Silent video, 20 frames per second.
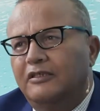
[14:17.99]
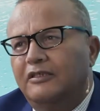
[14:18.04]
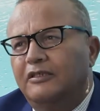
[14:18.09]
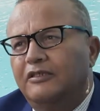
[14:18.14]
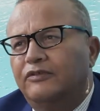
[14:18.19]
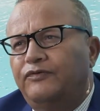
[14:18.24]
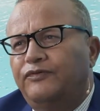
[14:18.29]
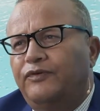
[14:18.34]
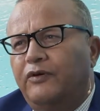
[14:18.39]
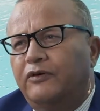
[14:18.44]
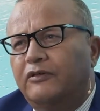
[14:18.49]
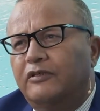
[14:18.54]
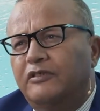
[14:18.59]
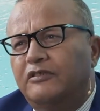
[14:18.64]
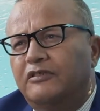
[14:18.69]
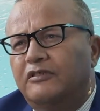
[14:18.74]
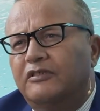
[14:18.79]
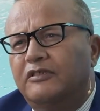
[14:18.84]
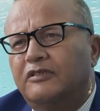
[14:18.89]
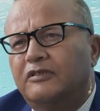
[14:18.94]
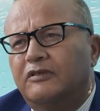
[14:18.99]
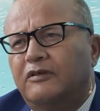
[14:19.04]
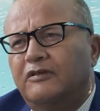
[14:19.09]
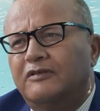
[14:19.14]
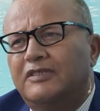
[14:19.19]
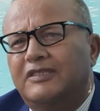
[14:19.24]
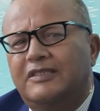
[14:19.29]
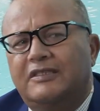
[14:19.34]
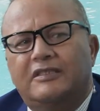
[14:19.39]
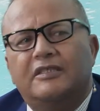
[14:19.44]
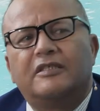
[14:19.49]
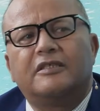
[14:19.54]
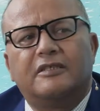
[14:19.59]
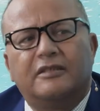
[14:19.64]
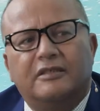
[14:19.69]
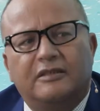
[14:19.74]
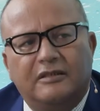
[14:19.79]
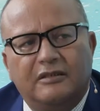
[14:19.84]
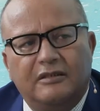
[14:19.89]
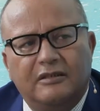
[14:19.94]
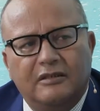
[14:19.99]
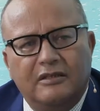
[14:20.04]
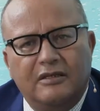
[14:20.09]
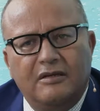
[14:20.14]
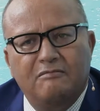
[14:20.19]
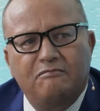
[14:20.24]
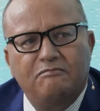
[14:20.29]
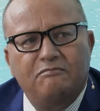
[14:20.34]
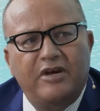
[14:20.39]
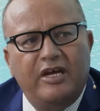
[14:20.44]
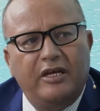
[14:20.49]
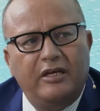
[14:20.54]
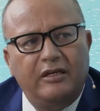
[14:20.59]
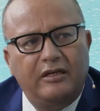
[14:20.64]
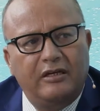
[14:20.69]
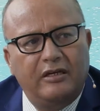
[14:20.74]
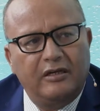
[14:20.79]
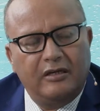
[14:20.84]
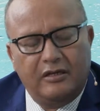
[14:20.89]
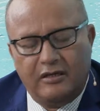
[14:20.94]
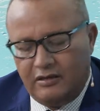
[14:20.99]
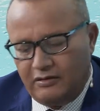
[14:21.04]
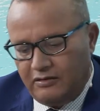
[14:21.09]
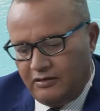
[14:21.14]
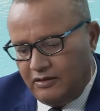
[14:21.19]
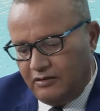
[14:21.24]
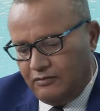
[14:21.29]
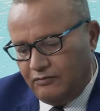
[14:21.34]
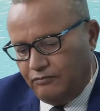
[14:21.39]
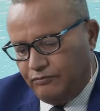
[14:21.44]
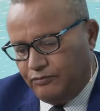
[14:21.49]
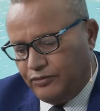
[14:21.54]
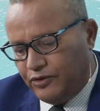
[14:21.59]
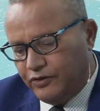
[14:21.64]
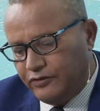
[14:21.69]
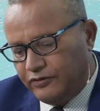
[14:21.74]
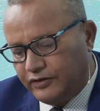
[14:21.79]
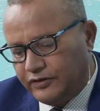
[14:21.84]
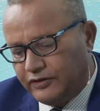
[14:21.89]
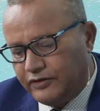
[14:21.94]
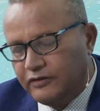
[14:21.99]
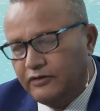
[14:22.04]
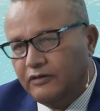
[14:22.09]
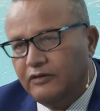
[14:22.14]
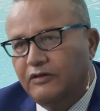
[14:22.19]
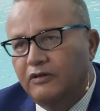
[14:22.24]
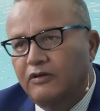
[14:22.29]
and focuses on 6 main points.